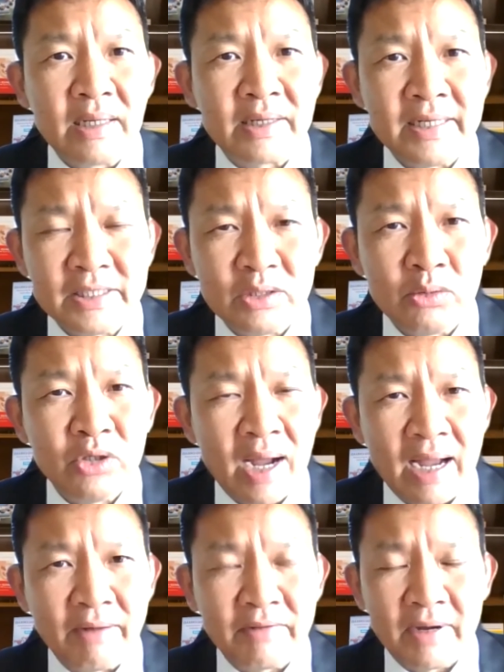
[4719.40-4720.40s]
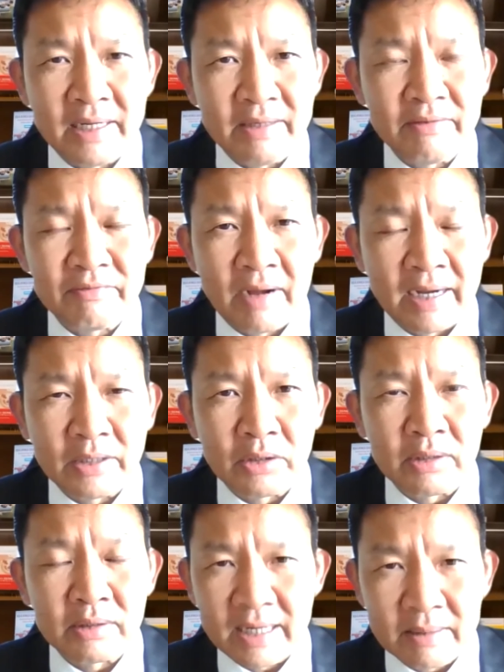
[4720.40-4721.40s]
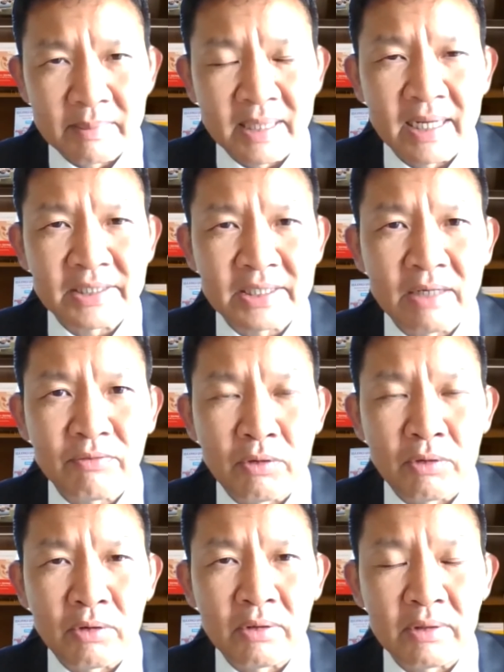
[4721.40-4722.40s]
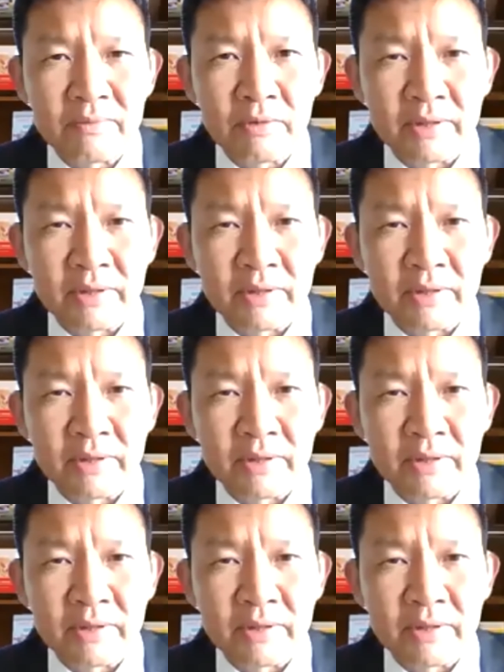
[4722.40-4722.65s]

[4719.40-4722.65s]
Chris, do you have any final recommendation for